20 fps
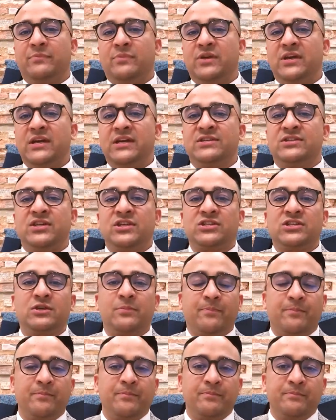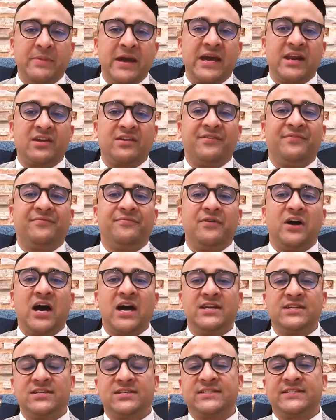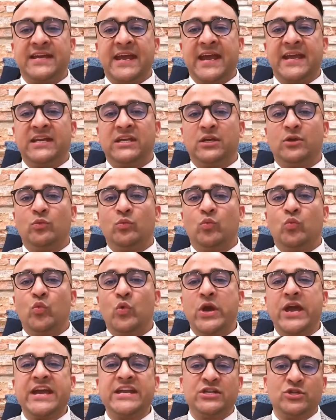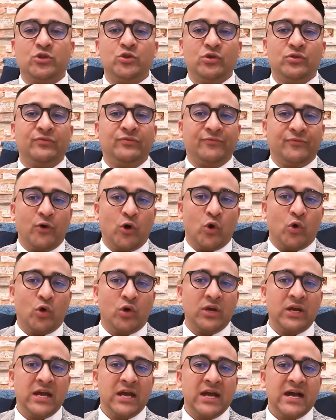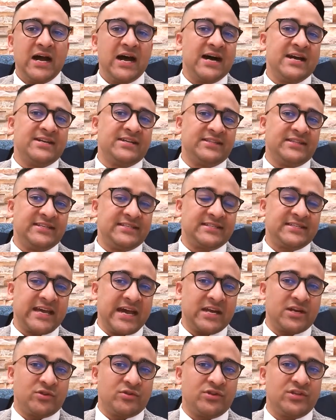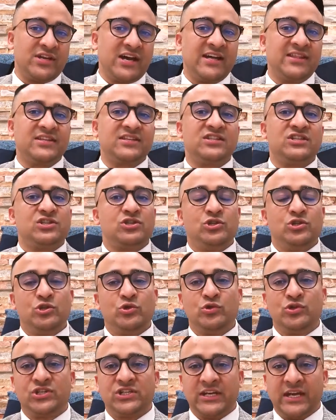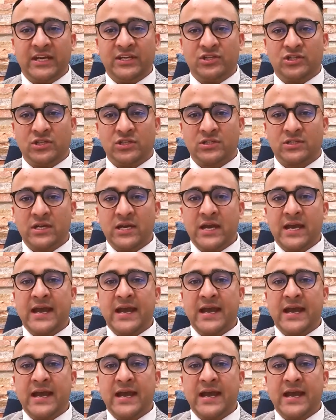It's just a matter of understanding where do you fall under this category, under these new changes,